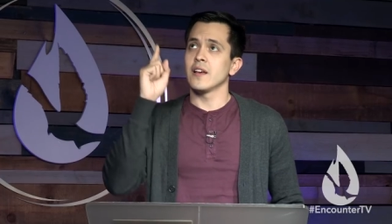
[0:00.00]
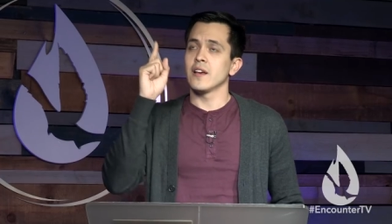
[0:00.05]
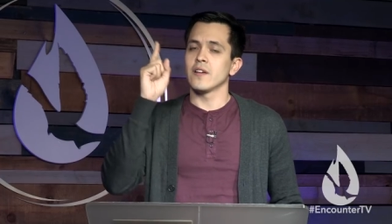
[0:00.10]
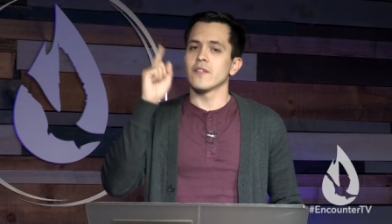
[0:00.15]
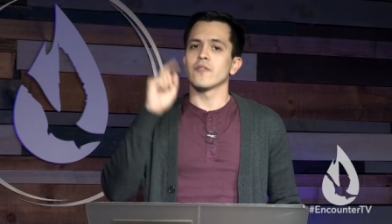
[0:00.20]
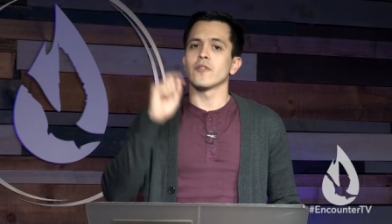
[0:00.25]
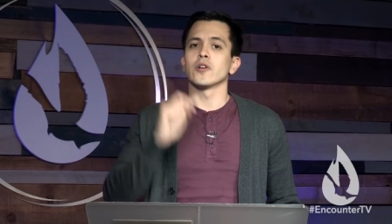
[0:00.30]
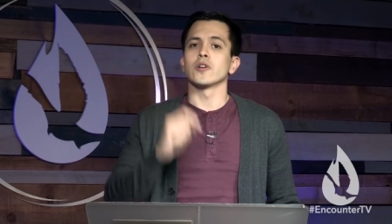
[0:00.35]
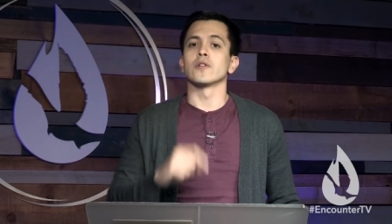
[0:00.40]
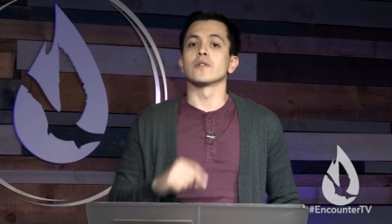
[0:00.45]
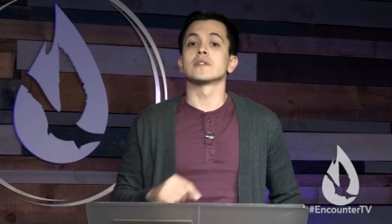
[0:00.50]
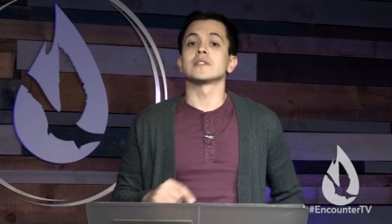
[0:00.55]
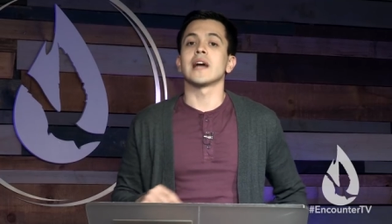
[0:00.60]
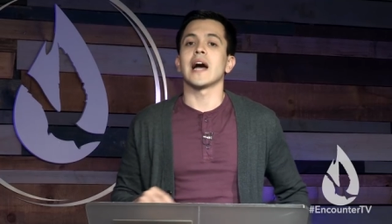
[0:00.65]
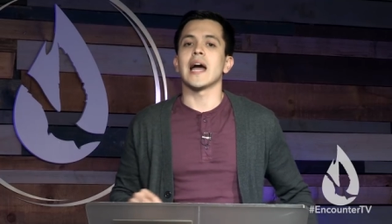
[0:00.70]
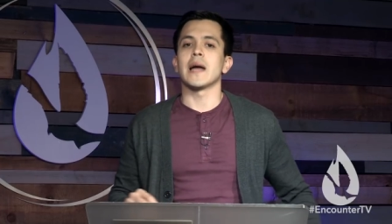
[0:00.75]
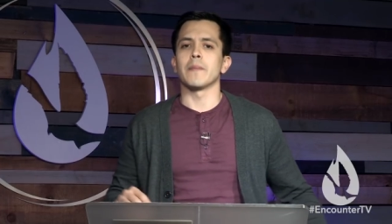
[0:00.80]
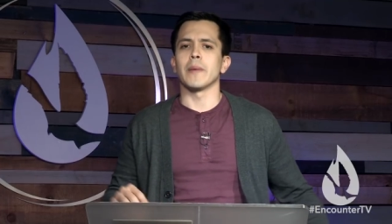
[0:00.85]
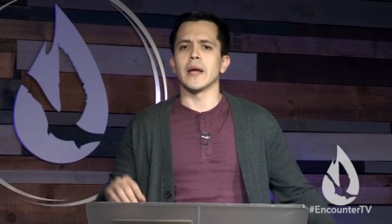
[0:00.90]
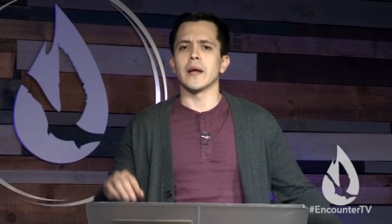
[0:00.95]
for your
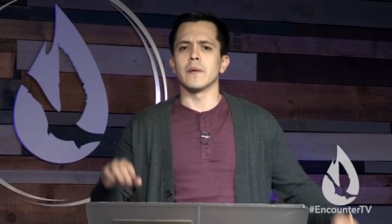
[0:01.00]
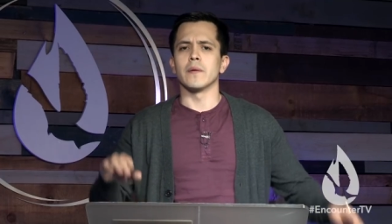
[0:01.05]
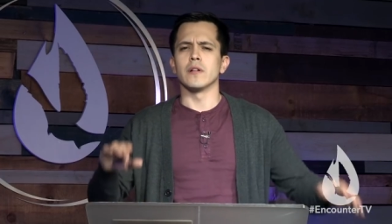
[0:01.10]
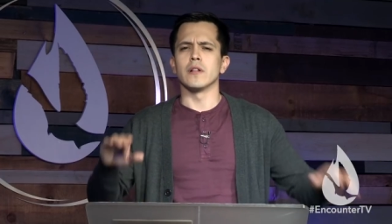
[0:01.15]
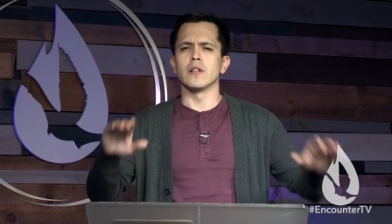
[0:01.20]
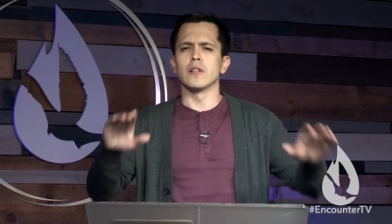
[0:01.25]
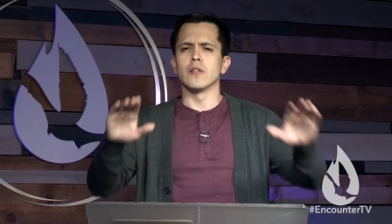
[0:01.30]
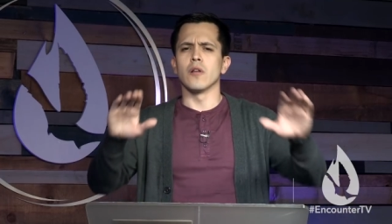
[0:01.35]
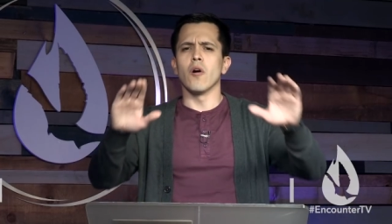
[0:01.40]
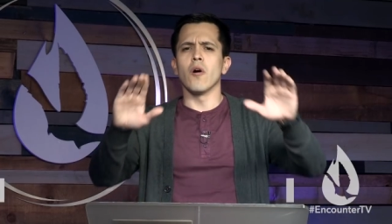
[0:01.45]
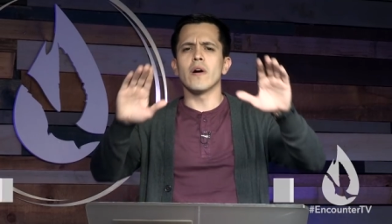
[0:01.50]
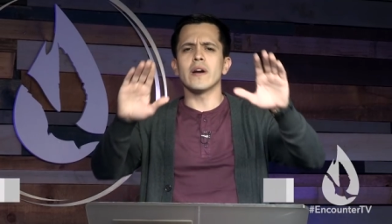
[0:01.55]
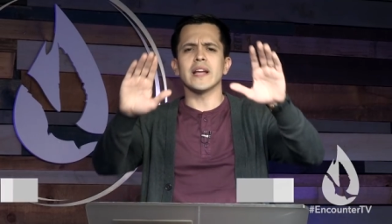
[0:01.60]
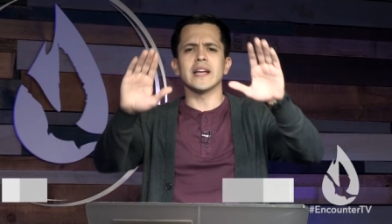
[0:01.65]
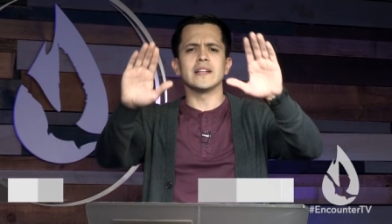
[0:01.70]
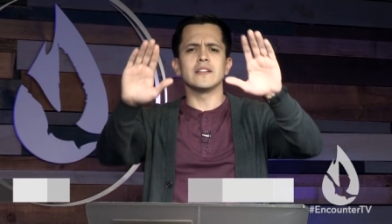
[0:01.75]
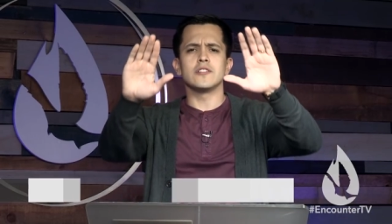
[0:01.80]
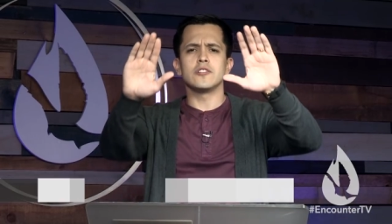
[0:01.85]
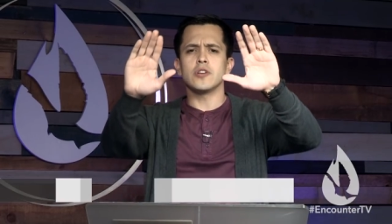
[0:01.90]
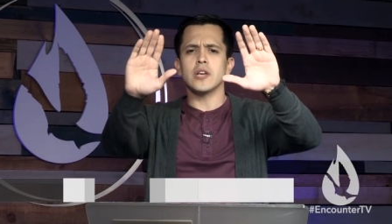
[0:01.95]
timing. Lord,
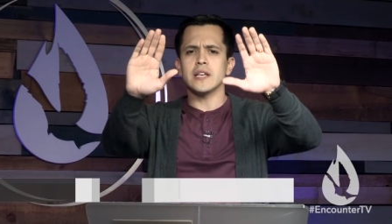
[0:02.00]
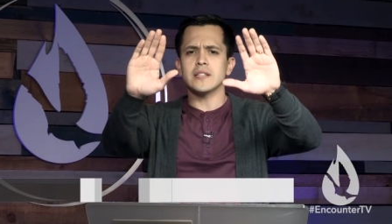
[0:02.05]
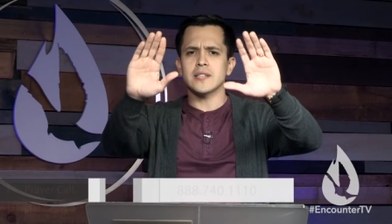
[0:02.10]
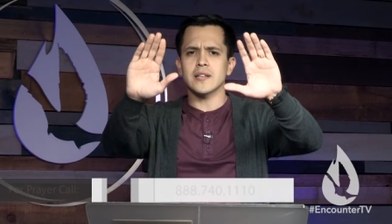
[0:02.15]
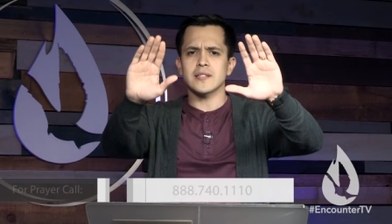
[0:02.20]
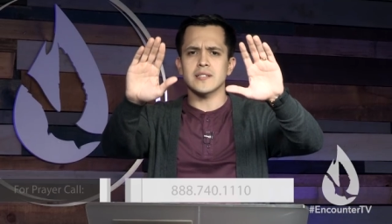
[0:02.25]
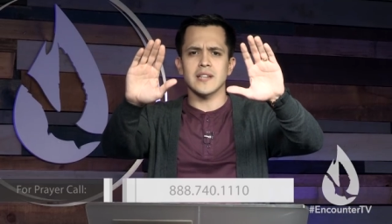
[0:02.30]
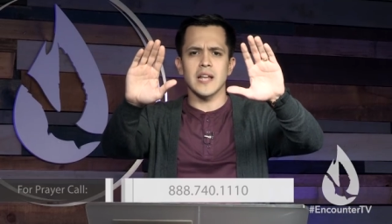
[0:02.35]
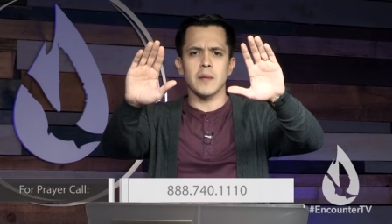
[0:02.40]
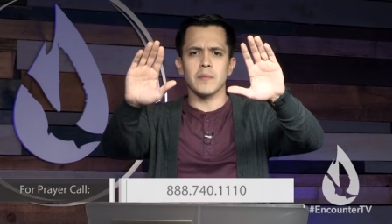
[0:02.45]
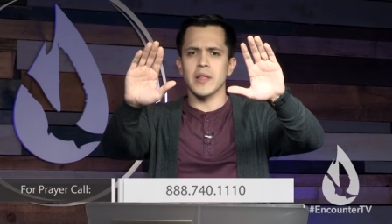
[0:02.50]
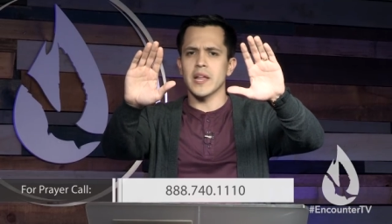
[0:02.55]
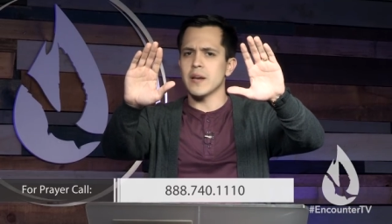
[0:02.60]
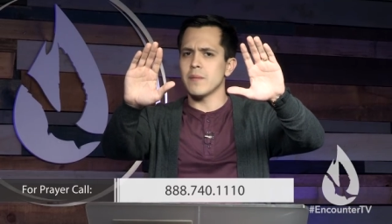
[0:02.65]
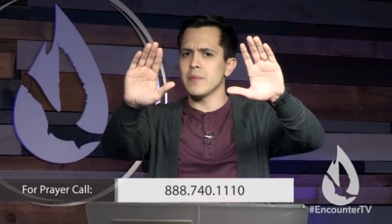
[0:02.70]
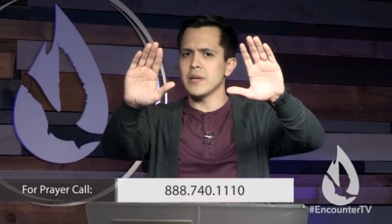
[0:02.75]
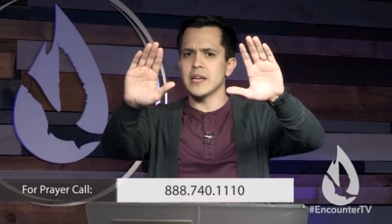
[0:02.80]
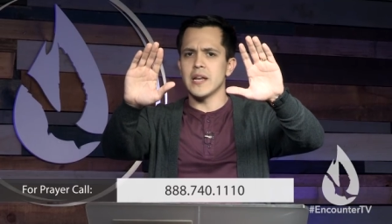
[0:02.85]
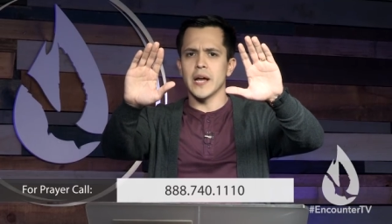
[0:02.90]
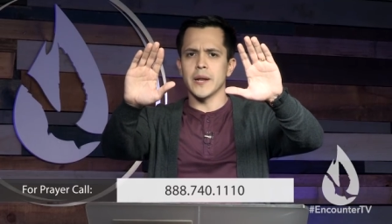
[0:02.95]
in Jesus' name, let it
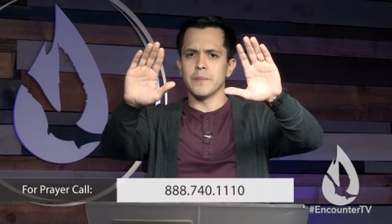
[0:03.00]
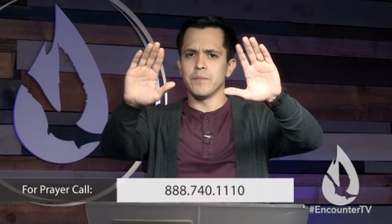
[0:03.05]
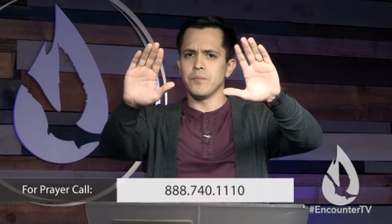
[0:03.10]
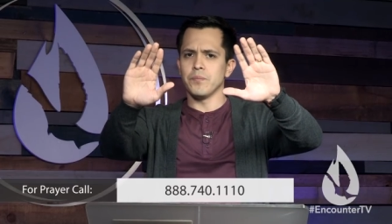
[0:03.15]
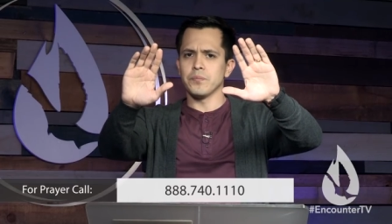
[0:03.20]
be done.